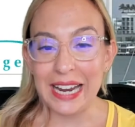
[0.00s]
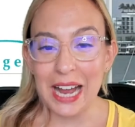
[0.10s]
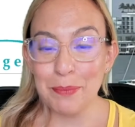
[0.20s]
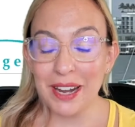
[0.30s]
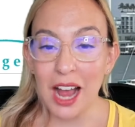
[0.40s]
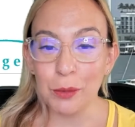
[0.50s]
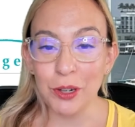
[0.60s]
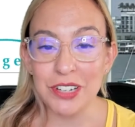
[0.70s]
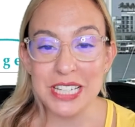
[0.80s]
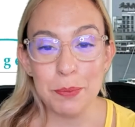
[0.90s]
I'm Beth
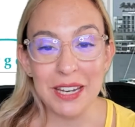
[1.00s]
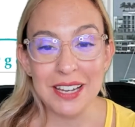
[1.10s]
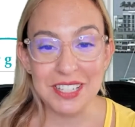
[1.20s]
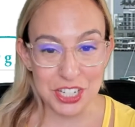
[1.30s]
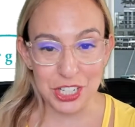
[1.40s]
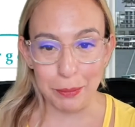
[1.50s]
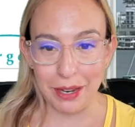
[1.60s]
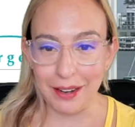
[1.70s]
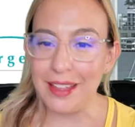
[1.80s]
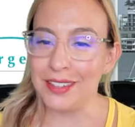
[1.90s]
Hochberger, CPA,
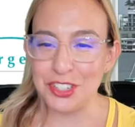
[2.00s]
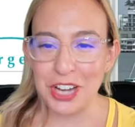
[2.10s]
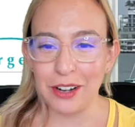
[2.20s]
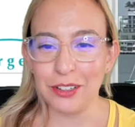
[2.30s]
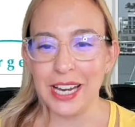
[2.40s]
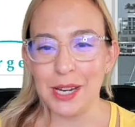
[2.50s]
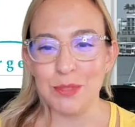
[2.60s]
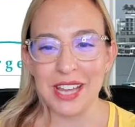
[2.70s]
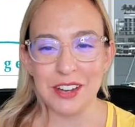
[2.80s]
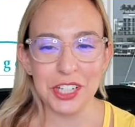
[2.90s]
CGMA. This channel
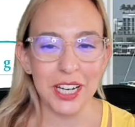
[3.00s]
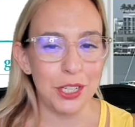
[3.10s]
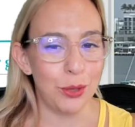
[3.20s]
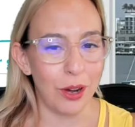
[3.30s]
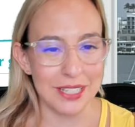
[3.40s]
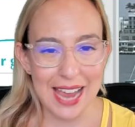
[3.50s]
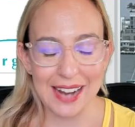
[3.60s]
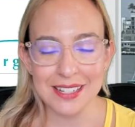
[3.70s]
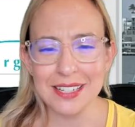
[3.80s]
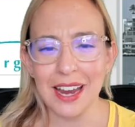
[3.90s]
aims to educate you on
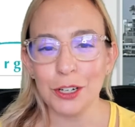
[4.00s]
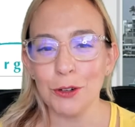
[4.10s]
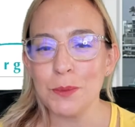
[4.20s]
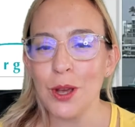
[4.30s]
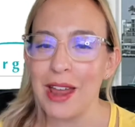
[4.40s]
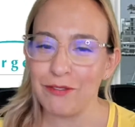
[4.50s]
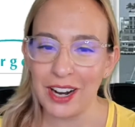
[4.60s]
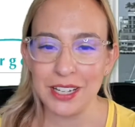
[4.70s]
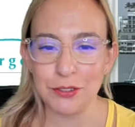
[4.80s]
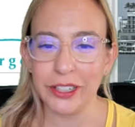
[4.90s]
tax, tech, crypto, and
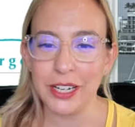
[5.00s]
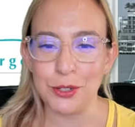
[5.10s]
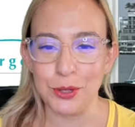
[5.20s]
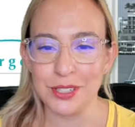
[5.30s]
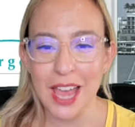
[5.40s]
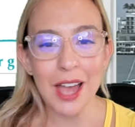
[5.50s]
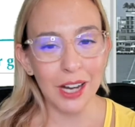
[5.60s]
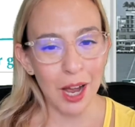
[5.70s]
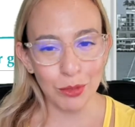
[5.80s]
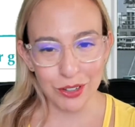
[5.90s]
finance-related news.
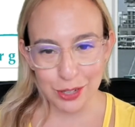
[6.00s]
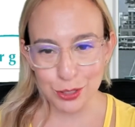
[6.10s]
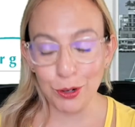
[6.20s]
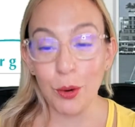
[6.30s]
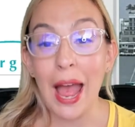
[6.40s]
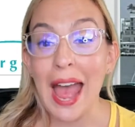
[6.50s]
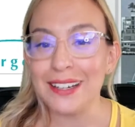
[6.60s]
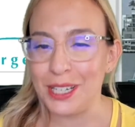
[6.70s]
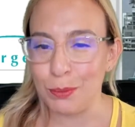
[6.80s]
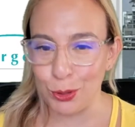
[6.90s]
Come learn how to grow
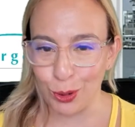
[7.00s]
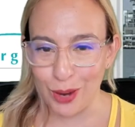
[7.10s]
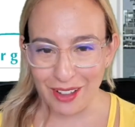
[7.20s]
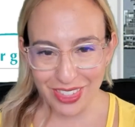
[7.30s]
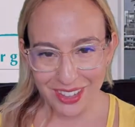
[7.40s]
and keep your wealth.